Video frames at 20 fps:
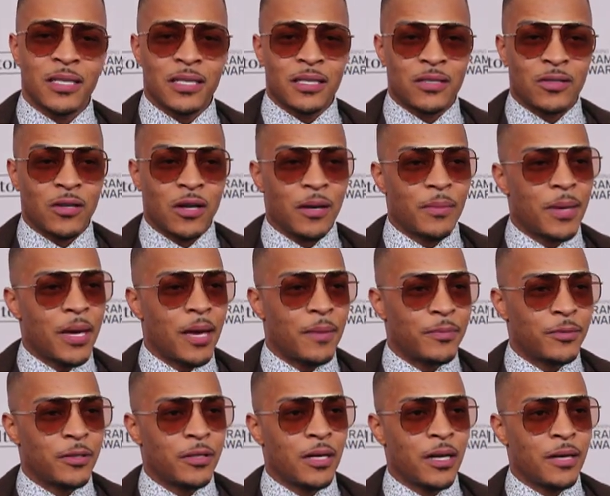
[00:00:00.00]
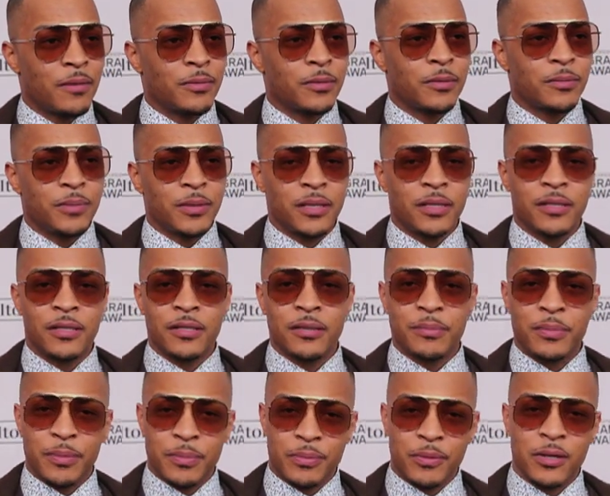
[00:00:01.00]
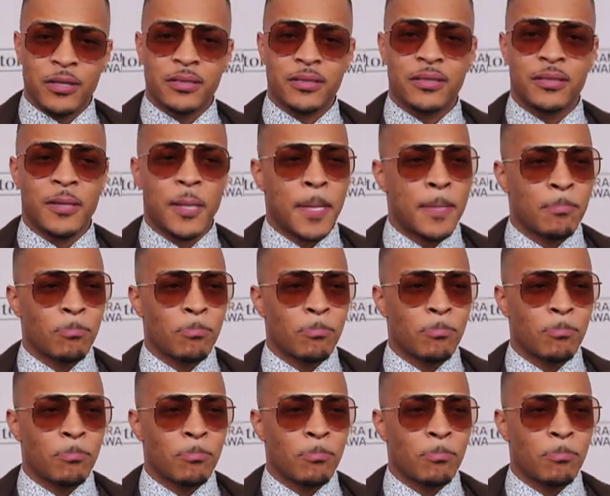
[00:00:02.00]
So I'm happy to be able to be here and be present